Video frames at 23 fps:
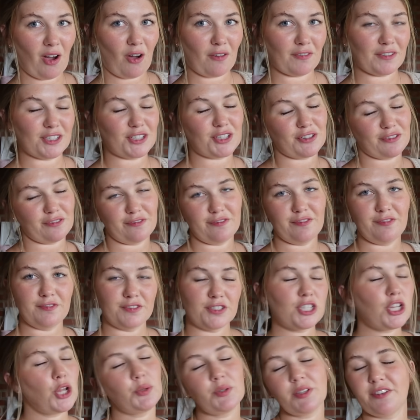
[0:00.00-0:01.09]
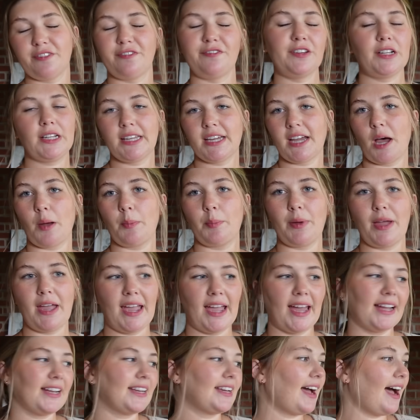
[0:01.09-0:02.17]
office are slowly filling up
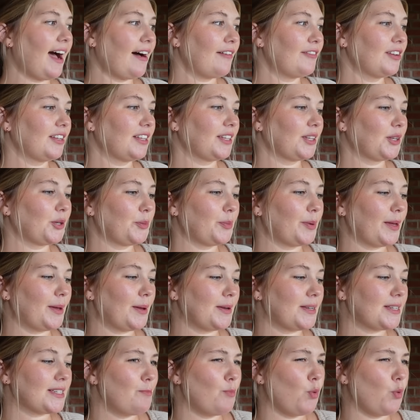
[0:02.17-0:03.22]
and having a little bit